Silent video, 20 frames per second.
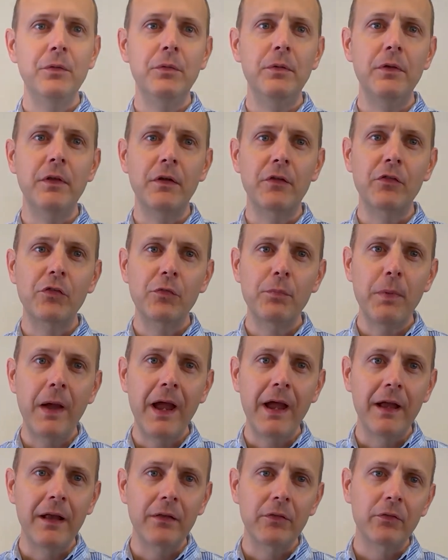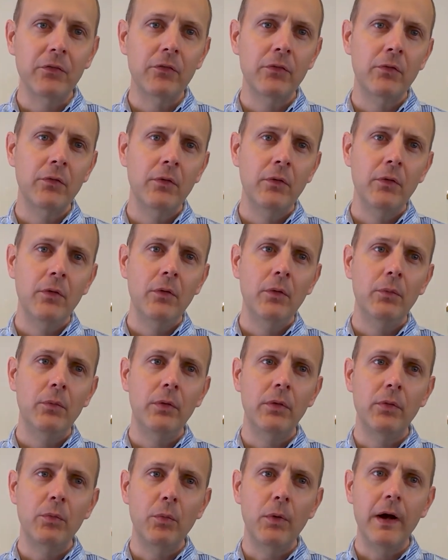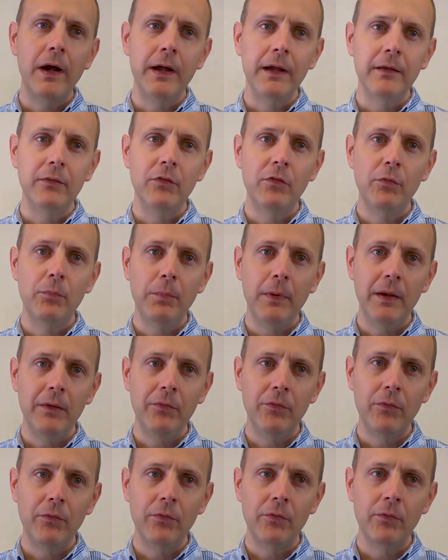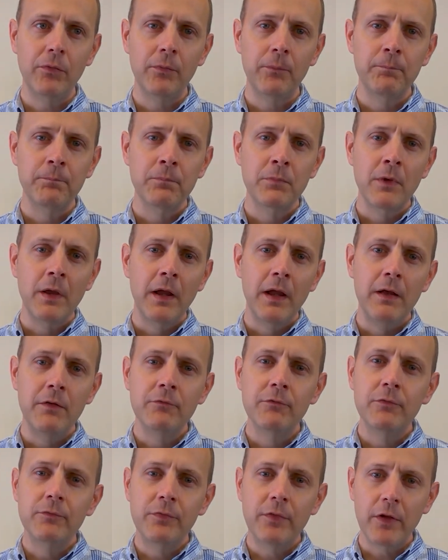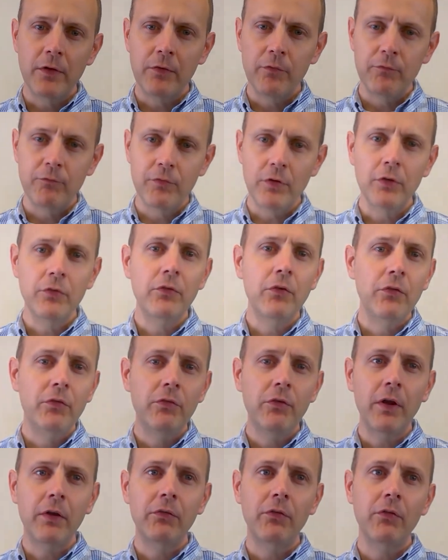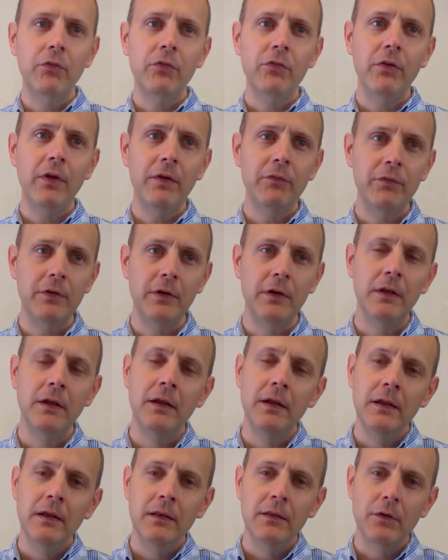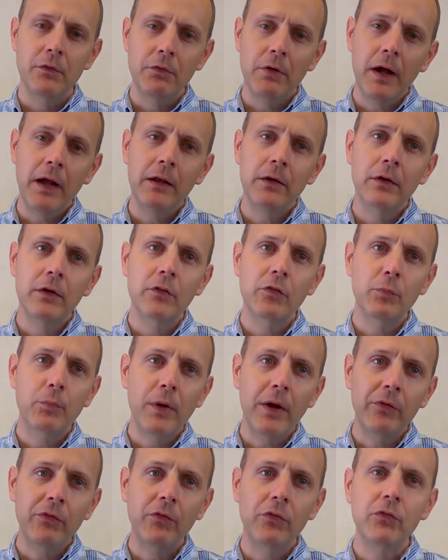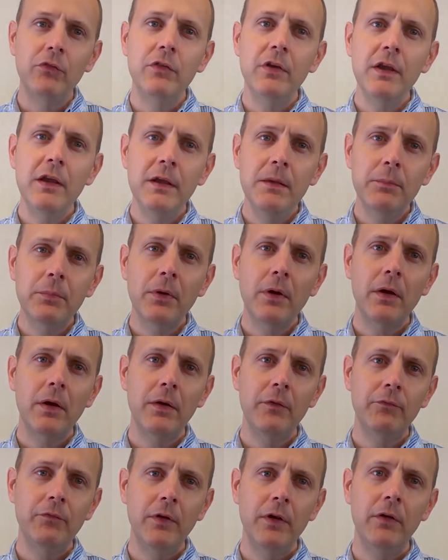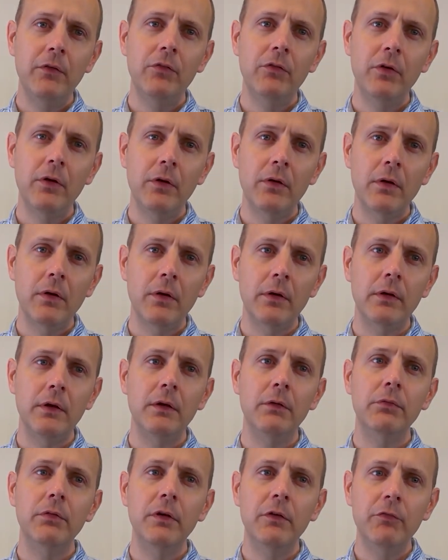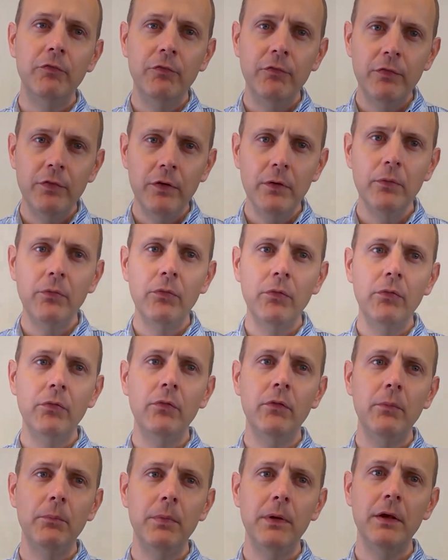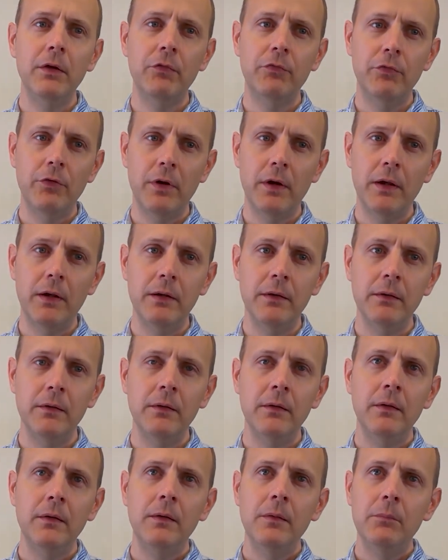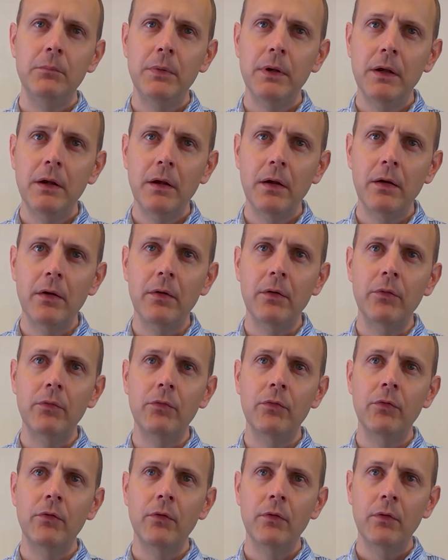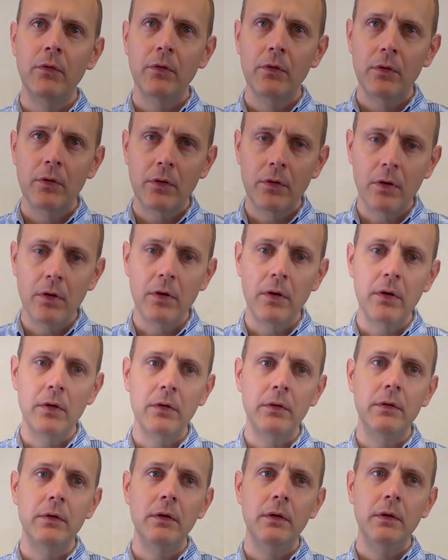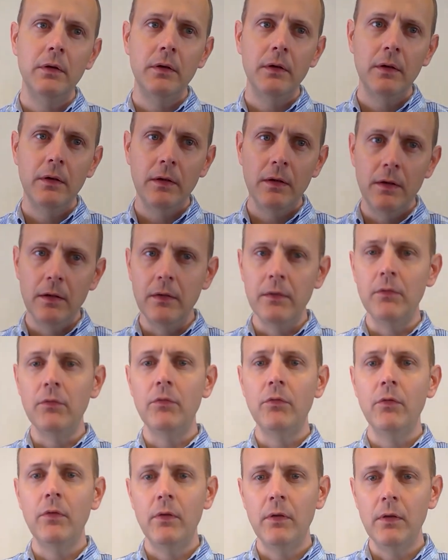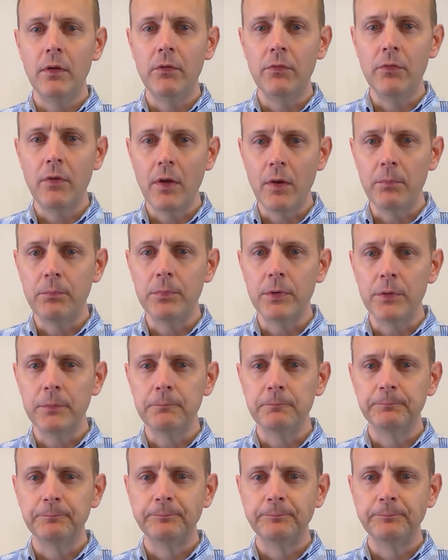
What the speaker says: with expanse, with wide spaces. In the verses 6 and 7, the writer expresses deep confidence in God. He refuses to be afraid because God is his helper.